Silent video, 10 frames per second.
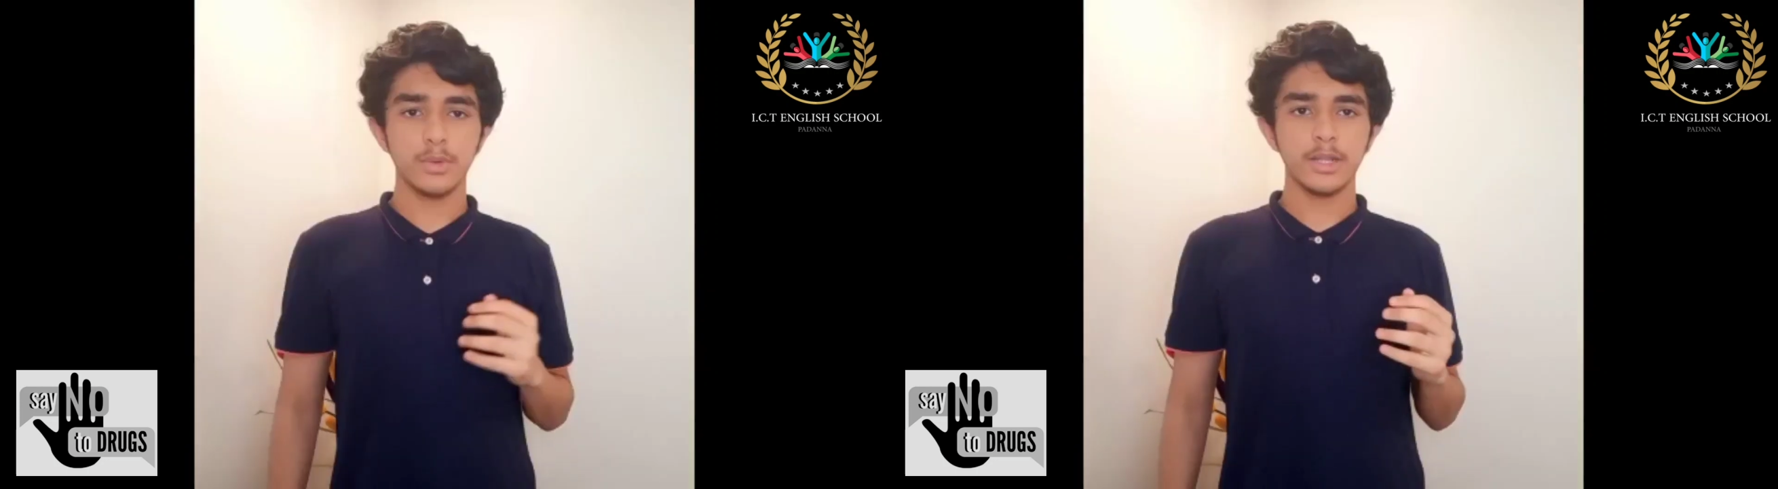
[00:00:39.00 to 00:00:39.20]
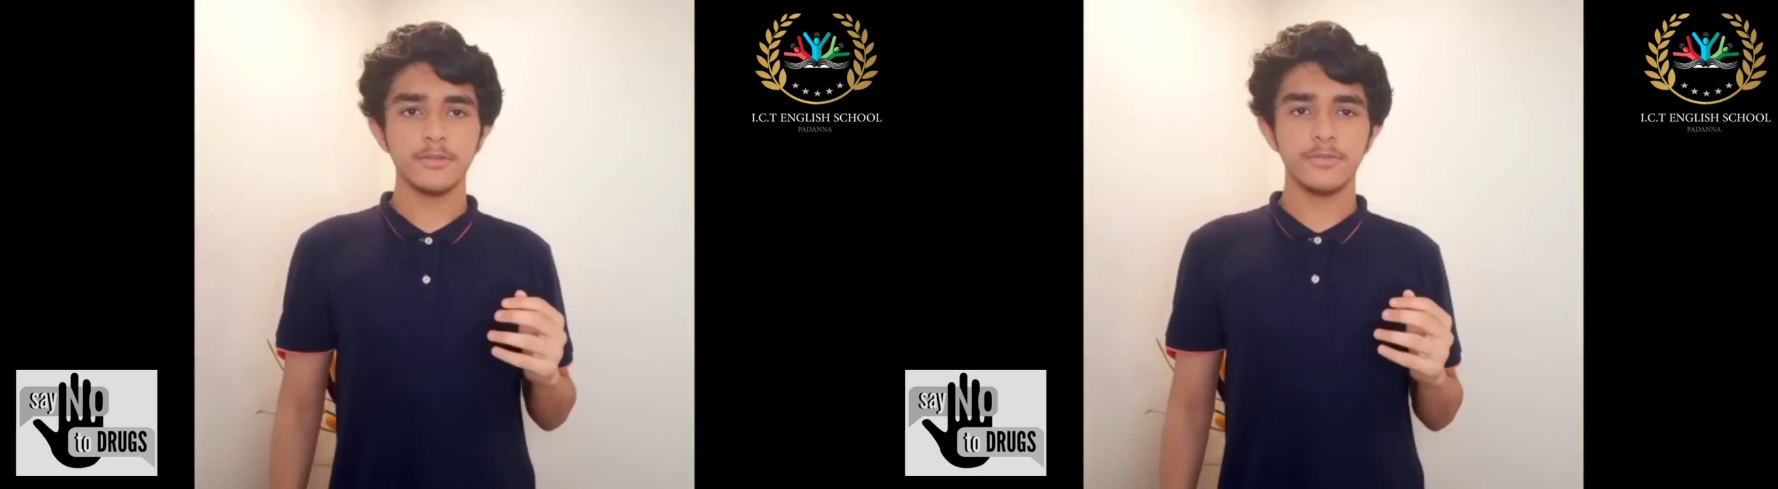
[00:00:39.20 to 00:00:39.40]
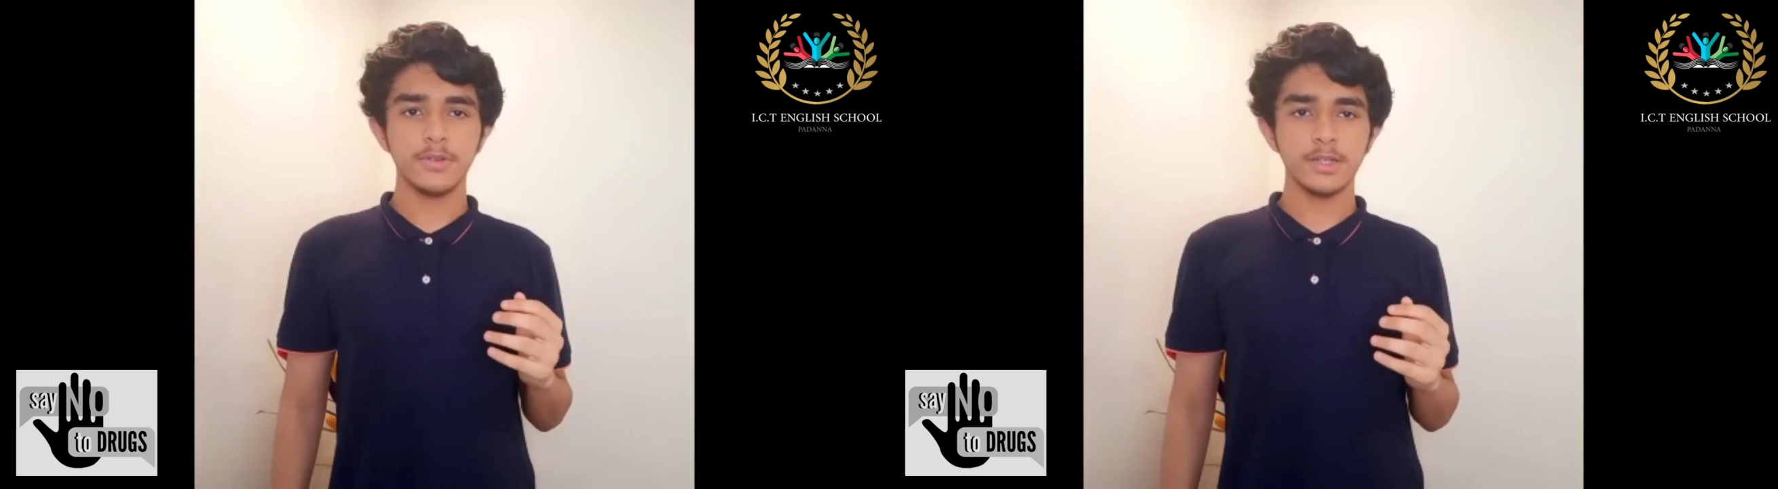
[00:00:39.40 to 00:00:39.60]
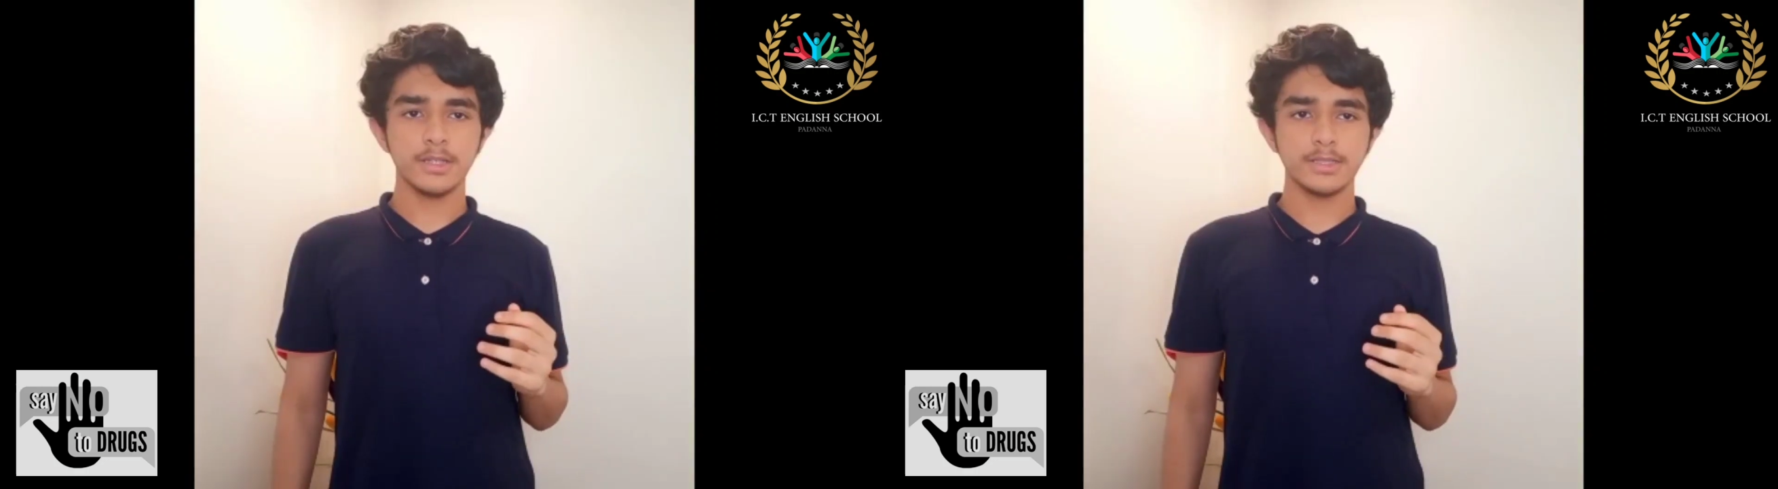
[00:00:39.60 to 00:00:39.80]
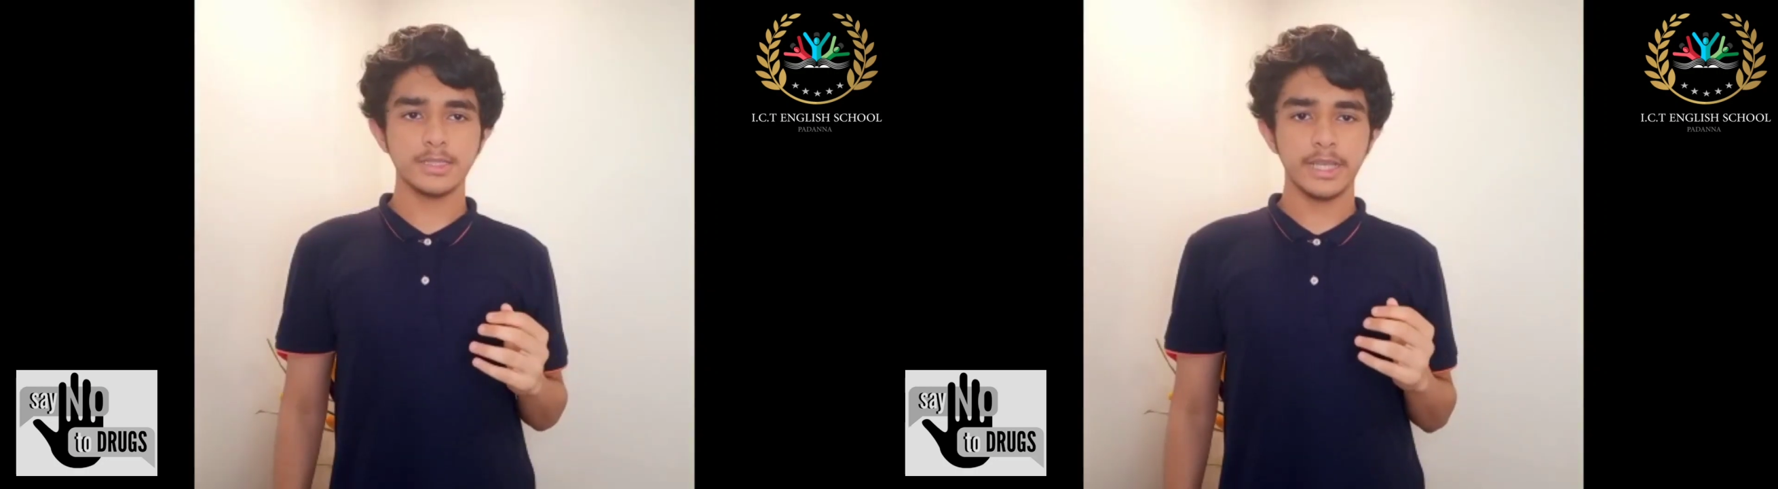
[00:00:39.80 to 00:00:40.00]
Well,
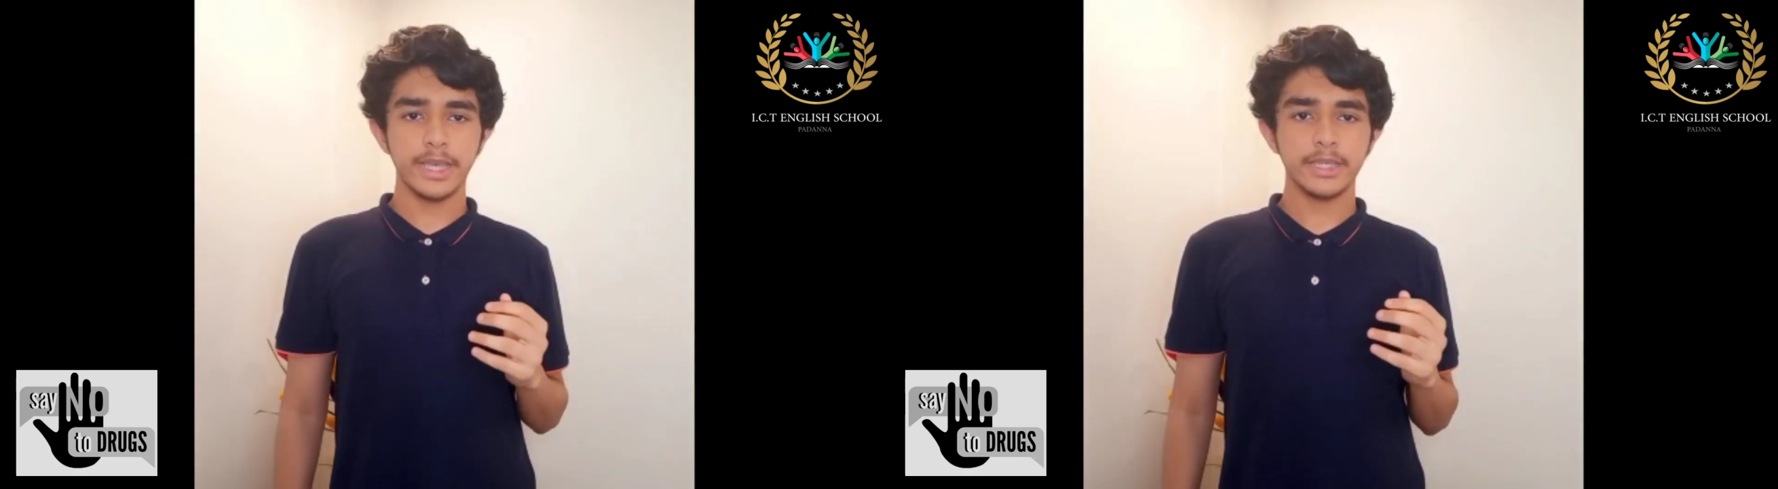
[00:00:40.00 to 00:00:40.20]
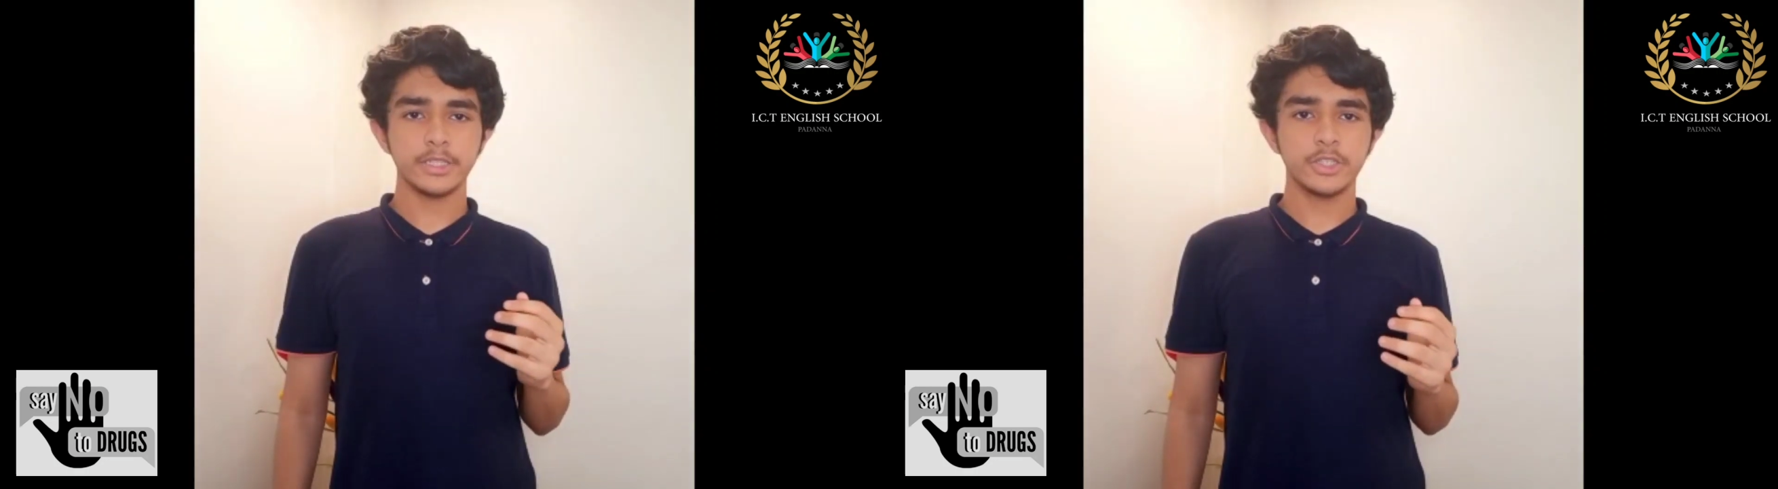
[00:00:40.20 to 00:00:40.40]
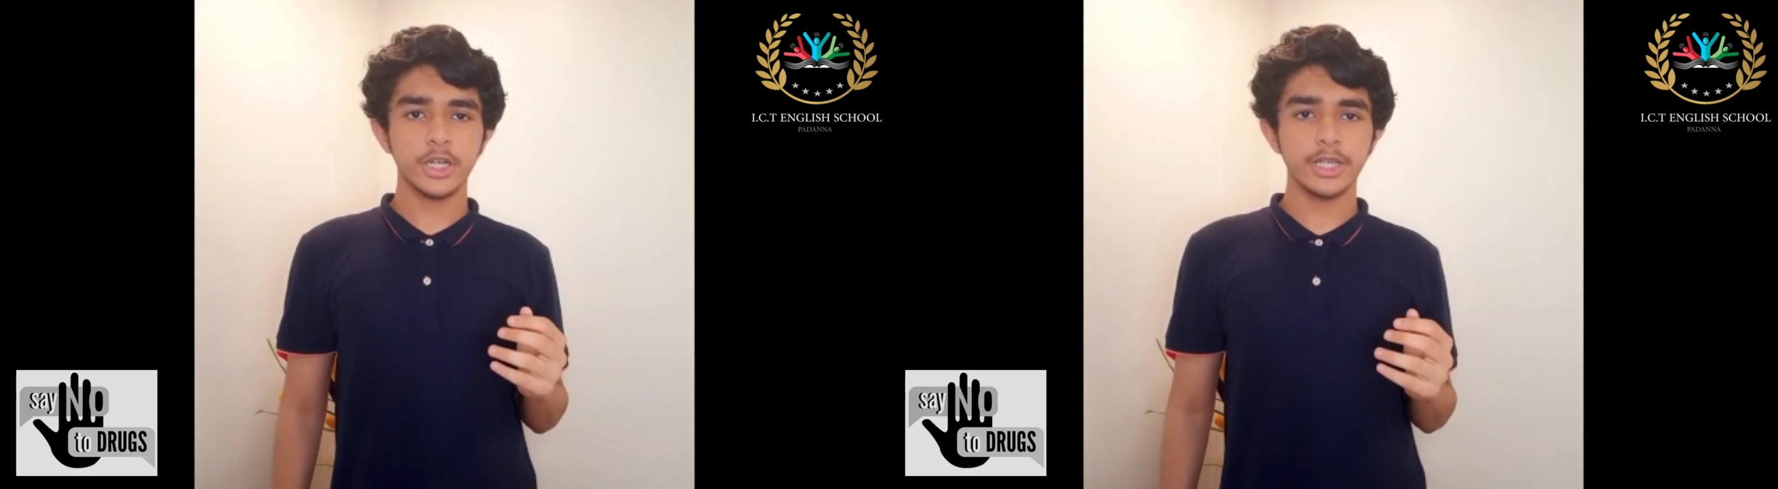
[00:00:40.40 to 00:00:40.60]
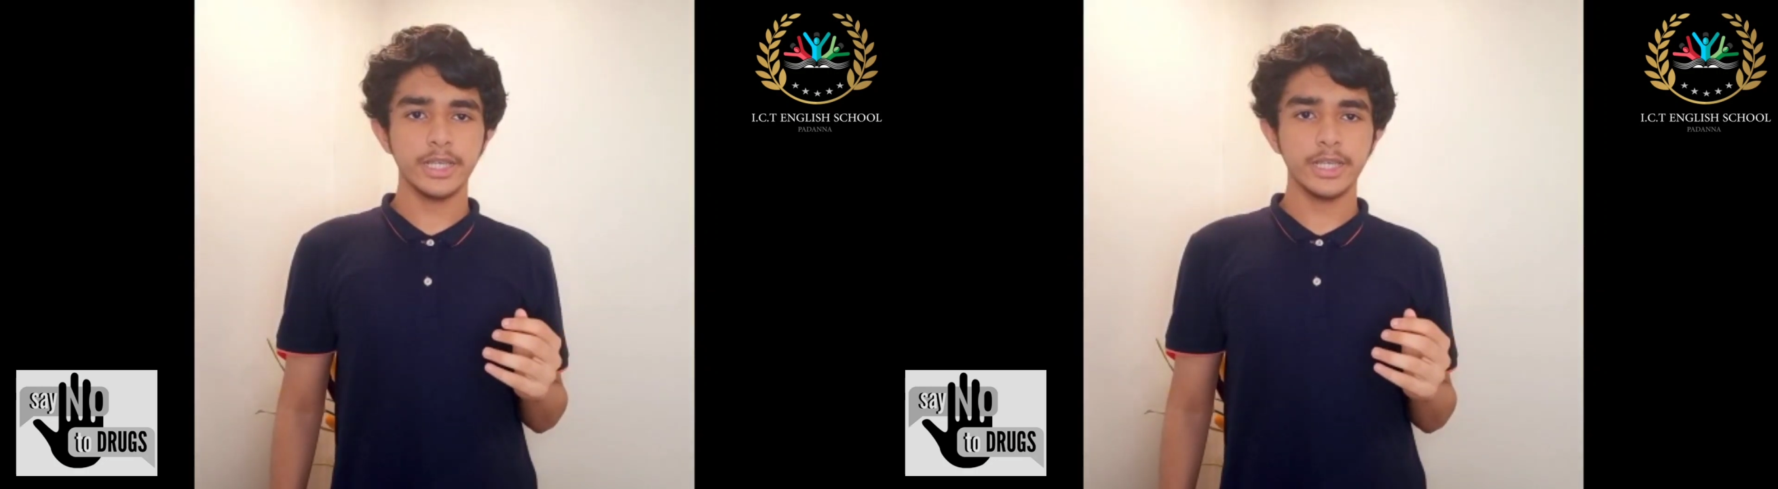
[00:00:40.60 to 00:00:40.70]
first, a drug